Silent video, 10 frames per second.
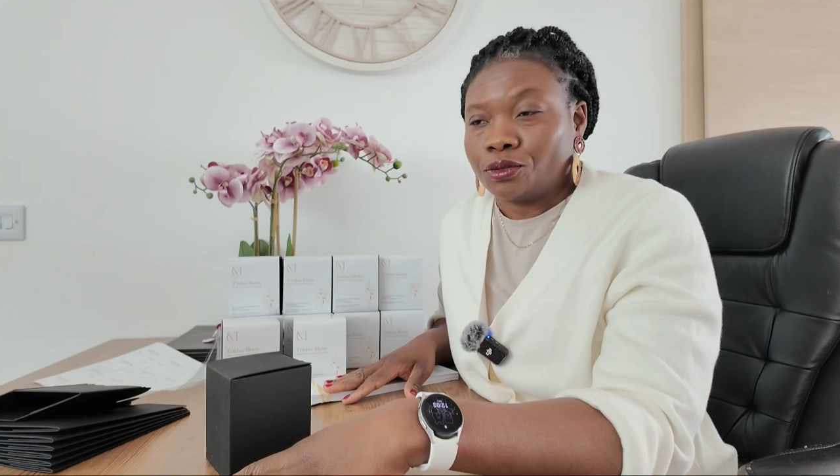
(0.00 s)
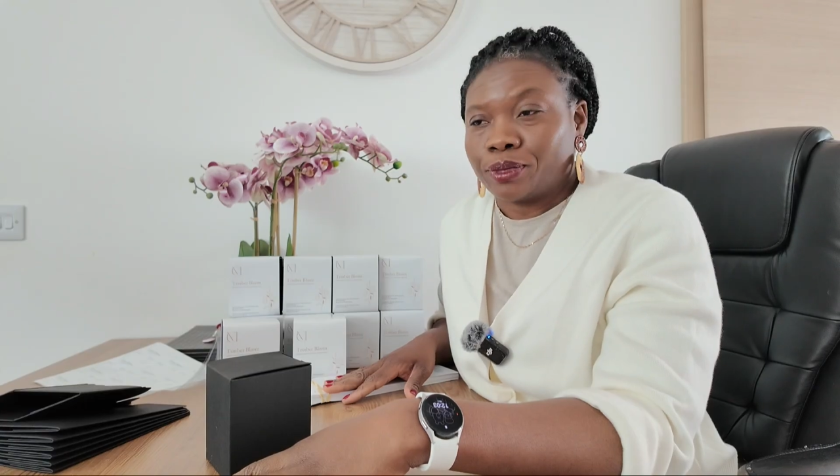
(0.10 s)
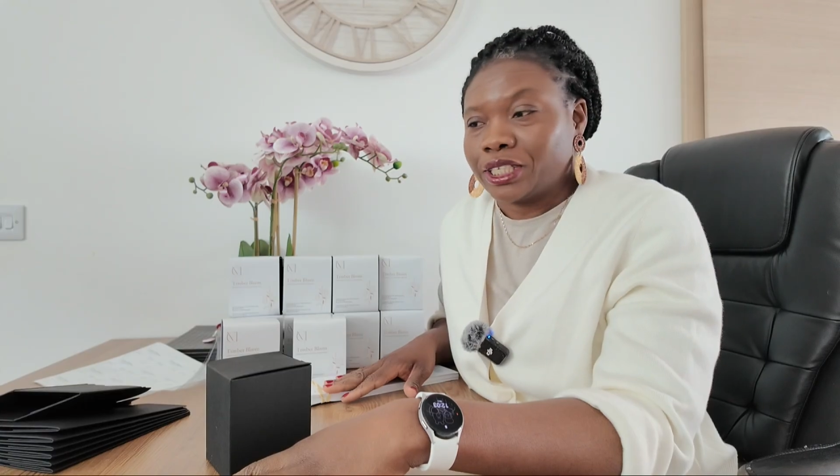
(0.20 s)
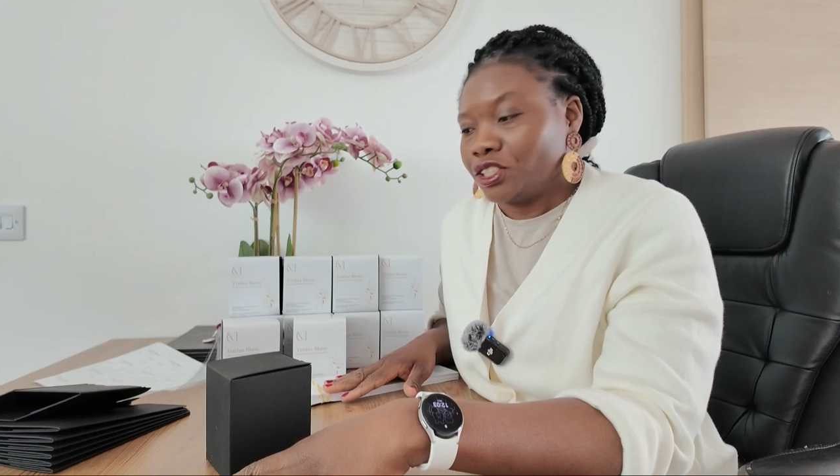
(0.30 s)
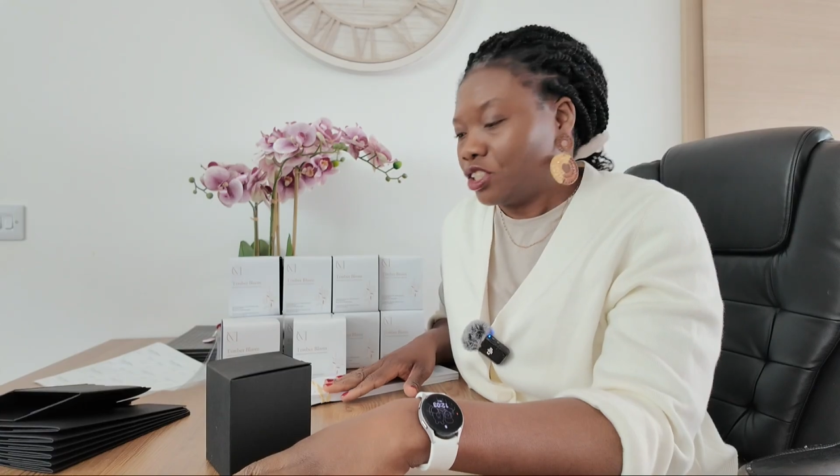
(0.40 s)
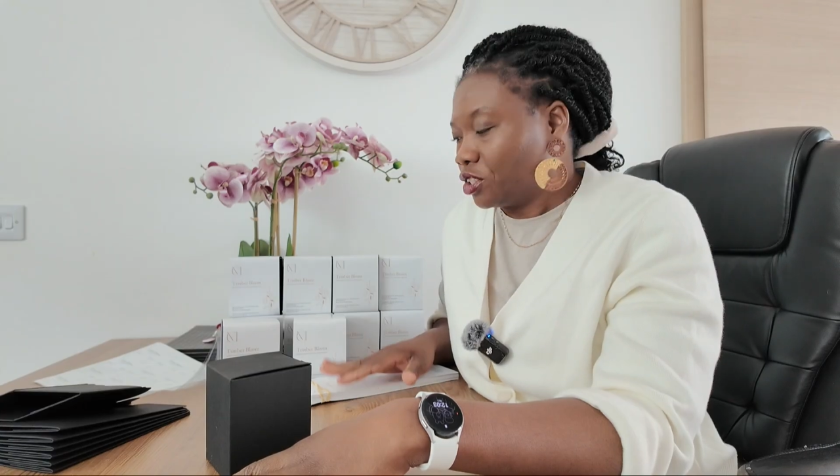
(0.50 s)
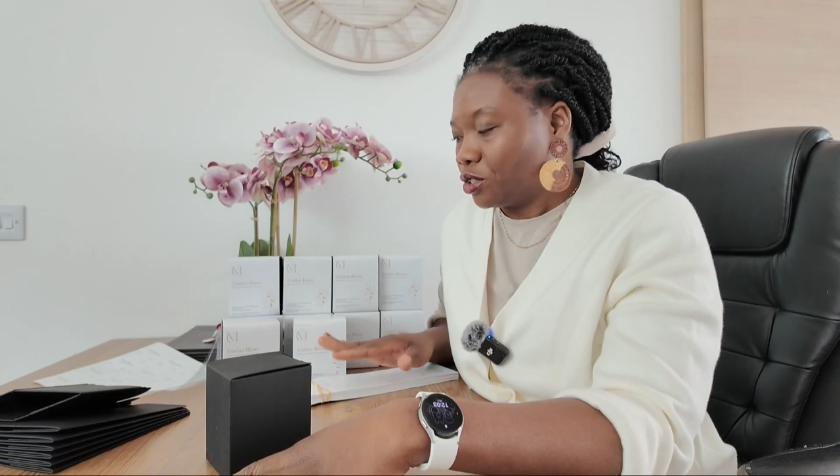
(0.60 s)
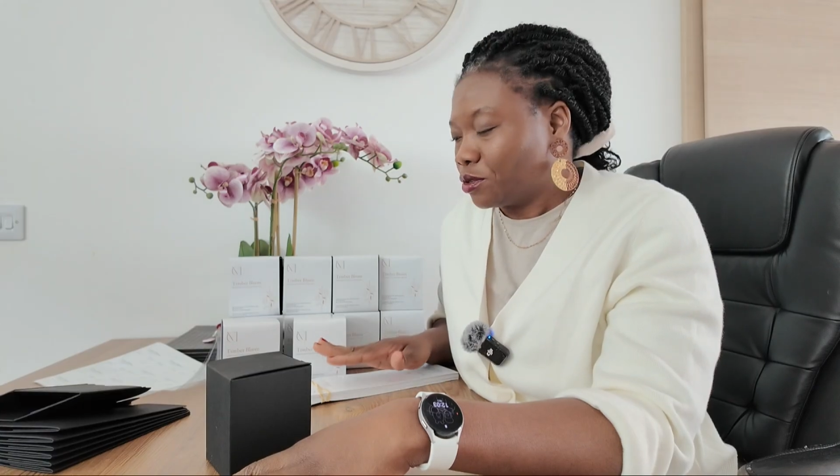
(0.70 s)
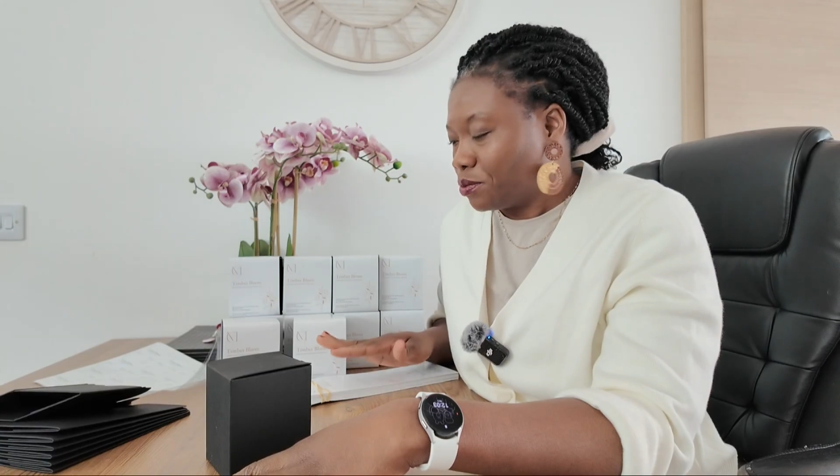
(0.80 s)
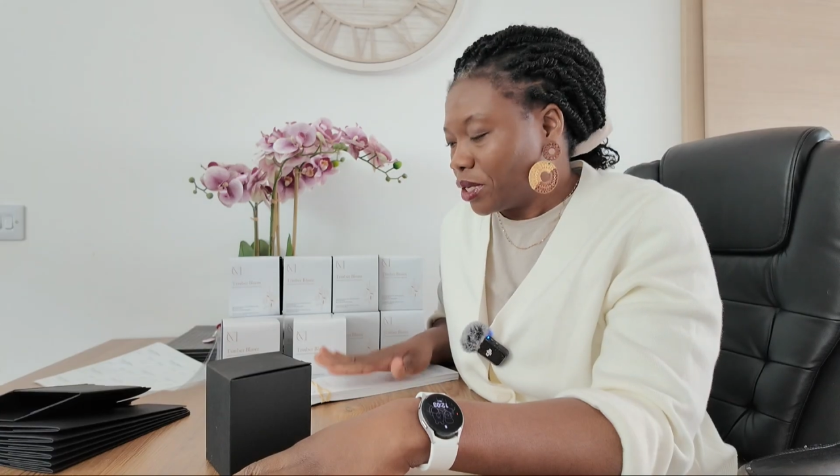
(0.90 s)
my decision
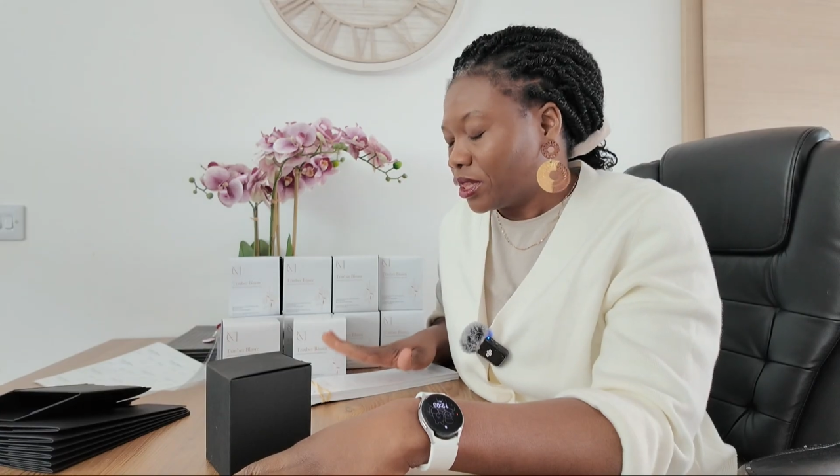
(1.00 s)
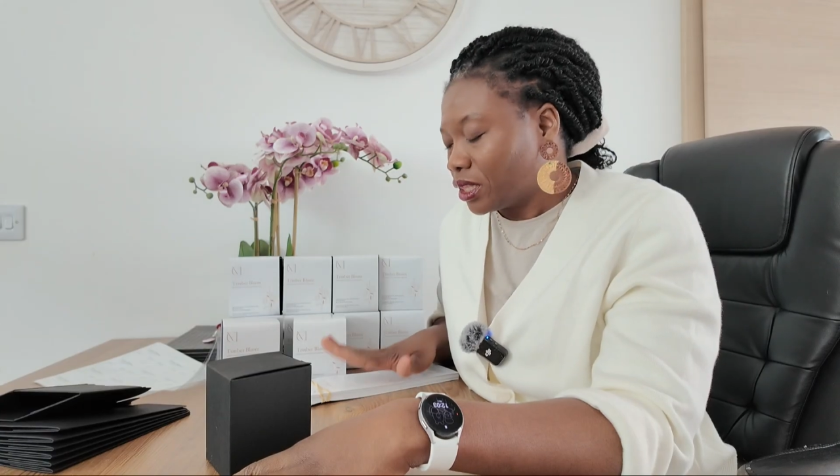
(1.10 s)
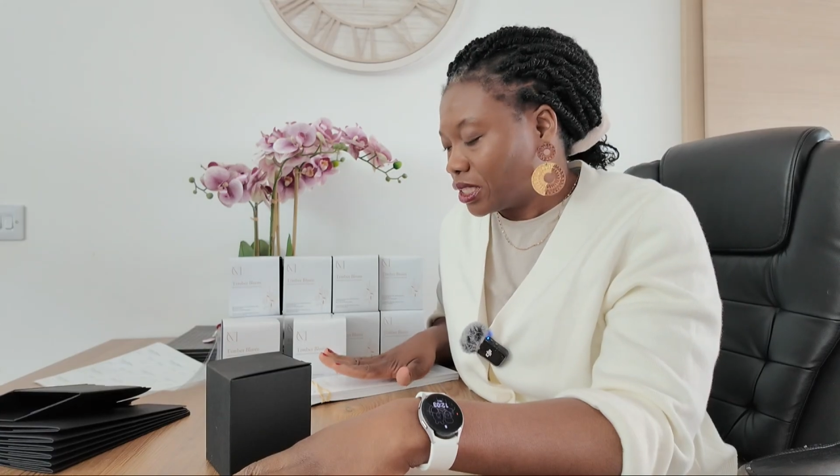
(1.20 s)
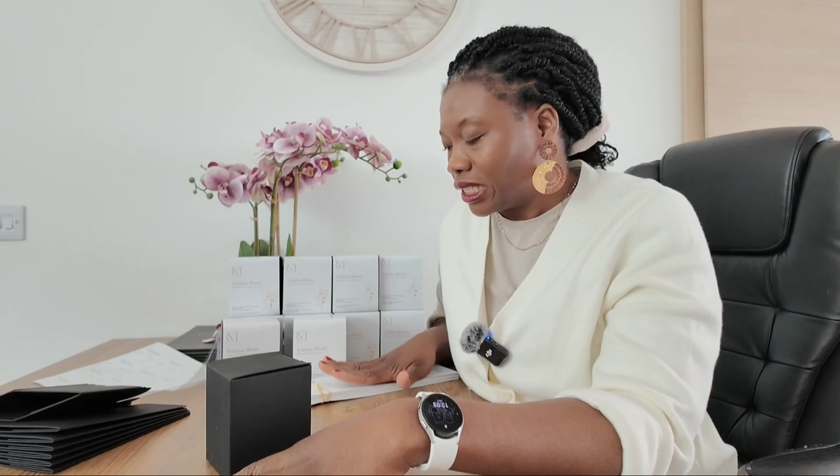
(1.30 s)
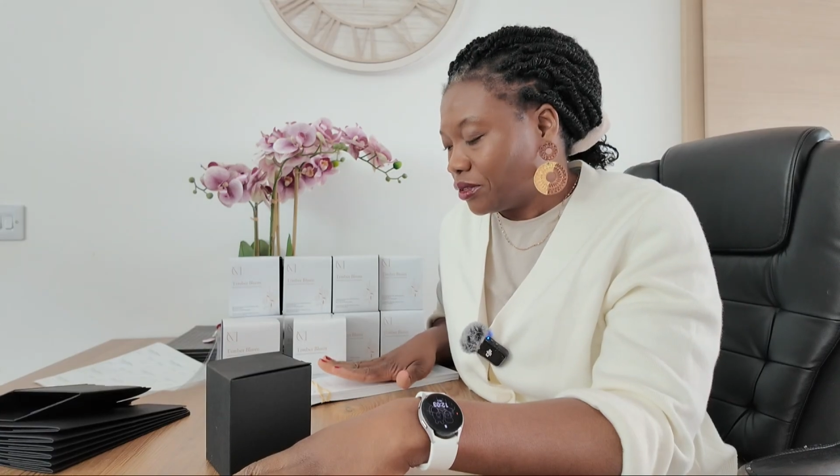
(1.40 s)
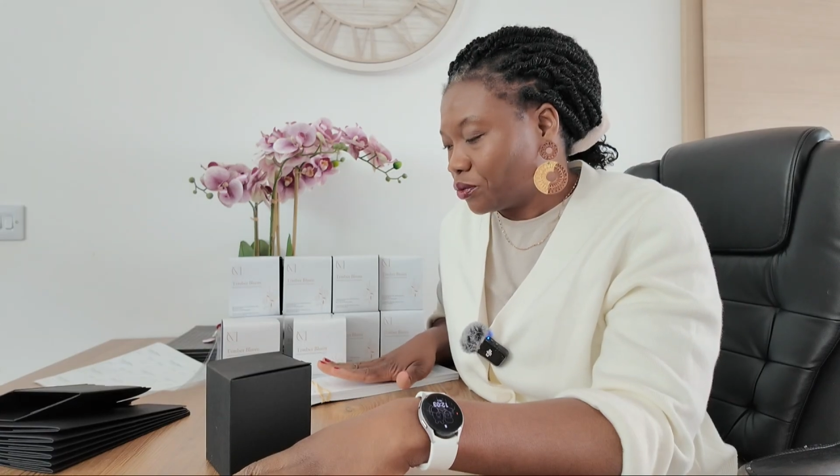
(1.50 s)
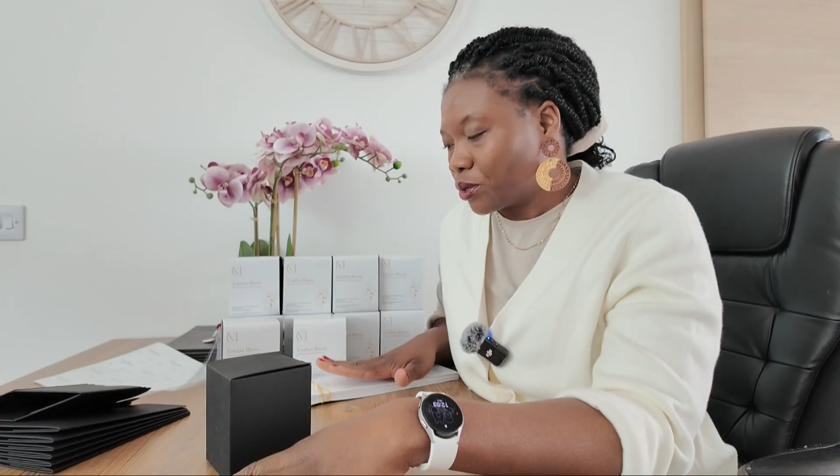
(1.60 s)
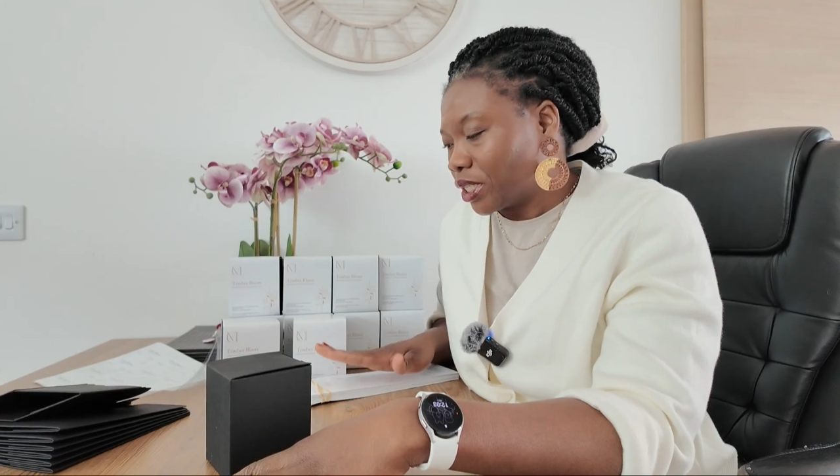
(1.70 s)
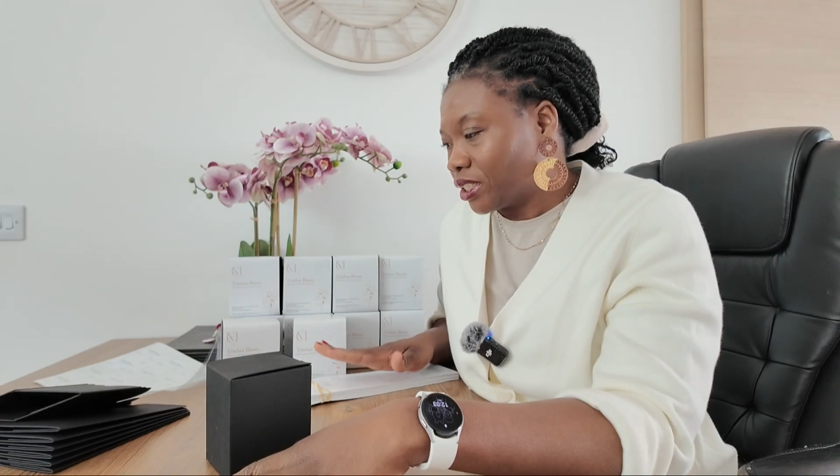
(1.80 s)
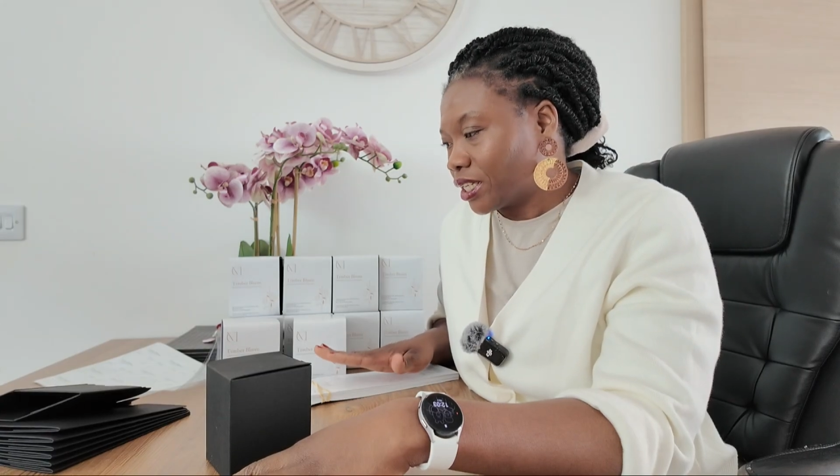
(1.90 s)
to make the sleeve white.